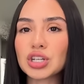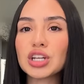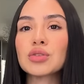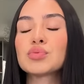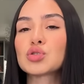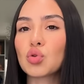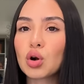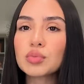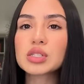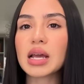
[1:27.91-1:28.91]
It
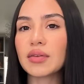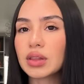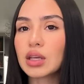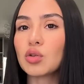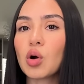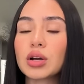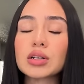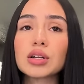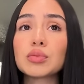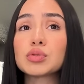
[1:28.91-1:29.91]
absorbs everything you are.
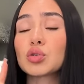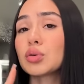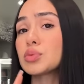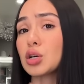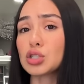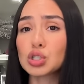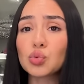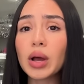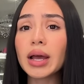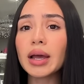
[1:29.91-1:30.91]
It absorbs our
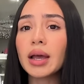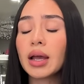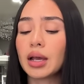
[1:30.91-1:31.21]
sweat.